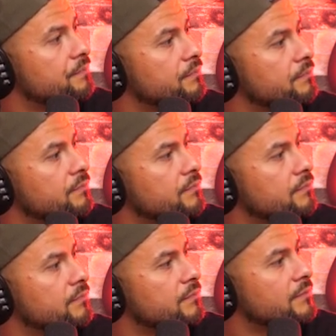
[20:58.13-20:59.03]

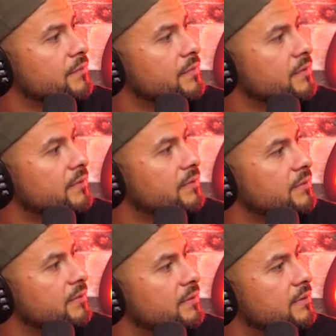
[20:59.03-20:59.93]

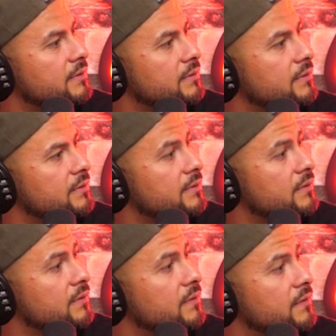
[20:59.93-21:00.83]

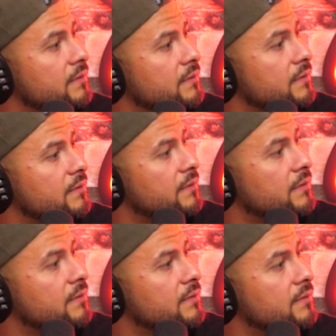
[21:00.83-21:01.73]

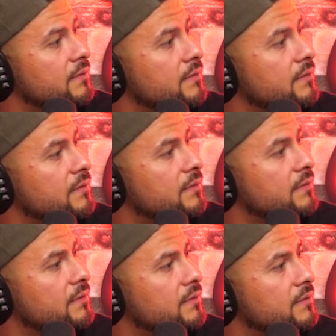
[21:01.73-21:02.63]

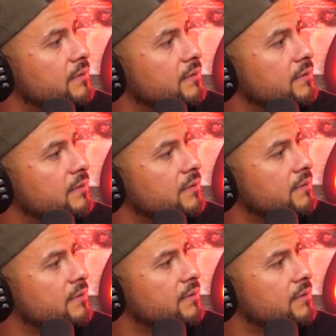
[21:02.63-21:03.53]

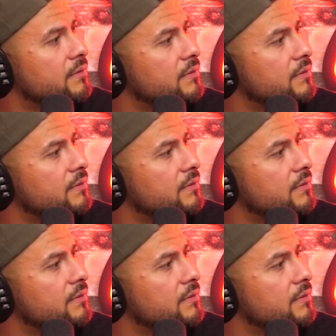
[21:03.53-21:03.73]
(not speaking)